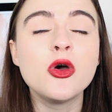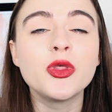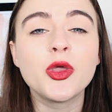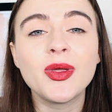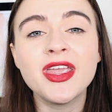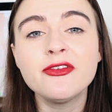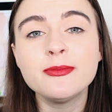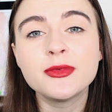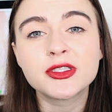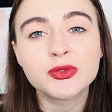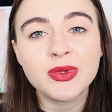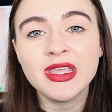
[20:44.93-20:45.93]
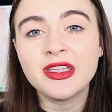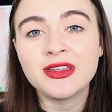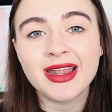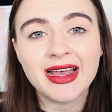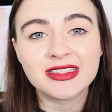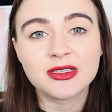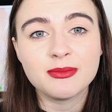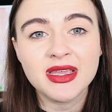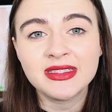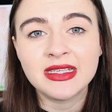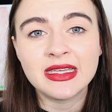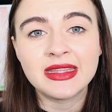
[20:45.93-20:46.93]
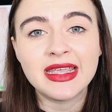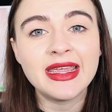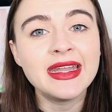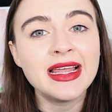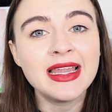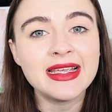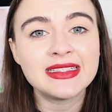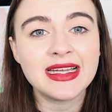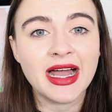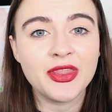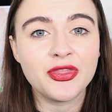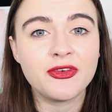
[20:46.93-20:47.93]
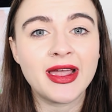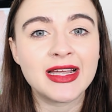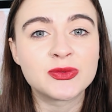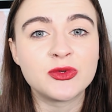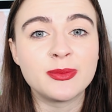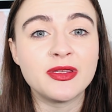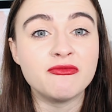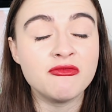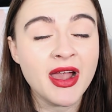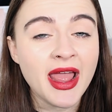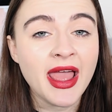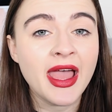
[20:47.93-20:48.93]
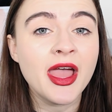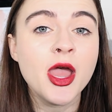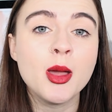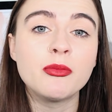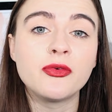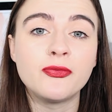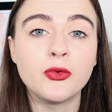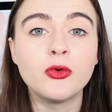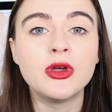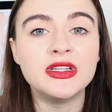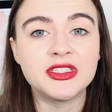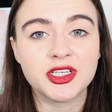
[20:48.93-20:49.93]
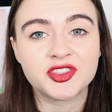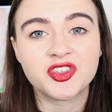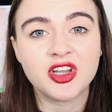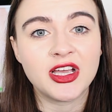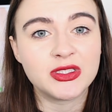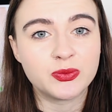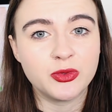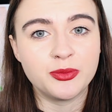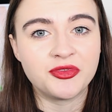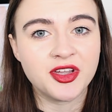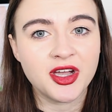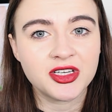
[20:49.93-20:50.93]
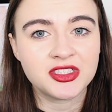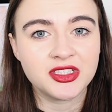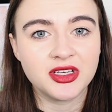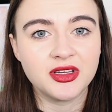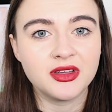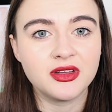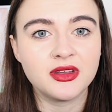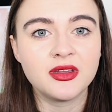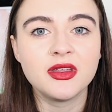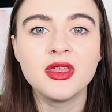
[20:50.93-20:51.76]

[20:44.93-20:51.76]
although even McSwegan has admitted that inhalation anthrax would have been rare before industrialised wool production.